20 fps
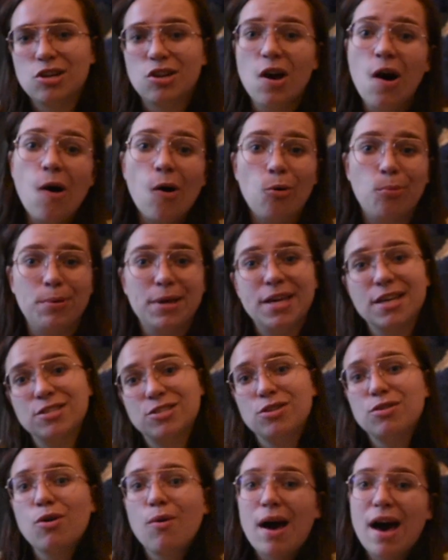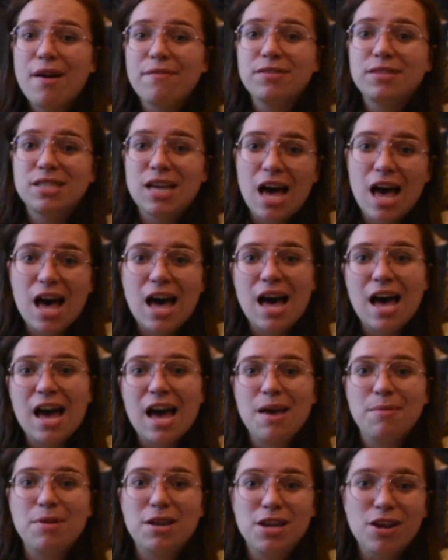No, because you don't have
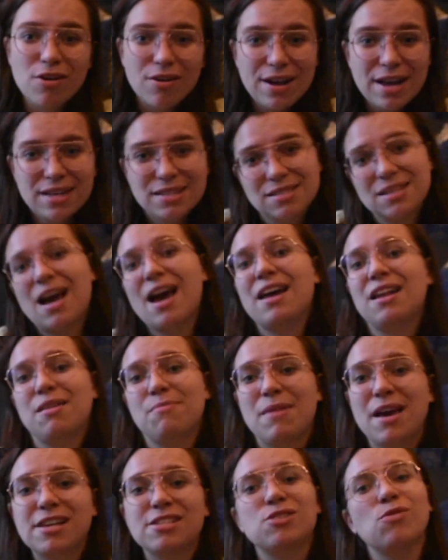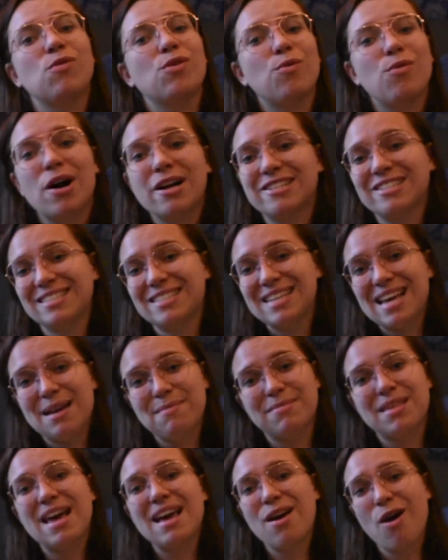time, and your anxiety makes you want to watch the
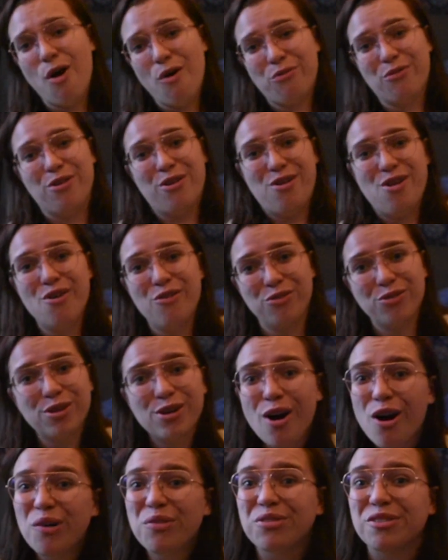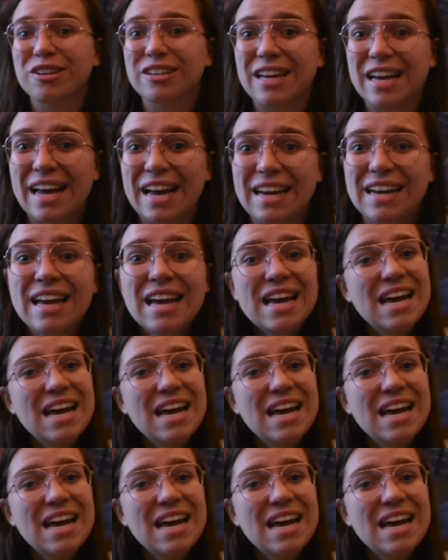same thing over and over and over again,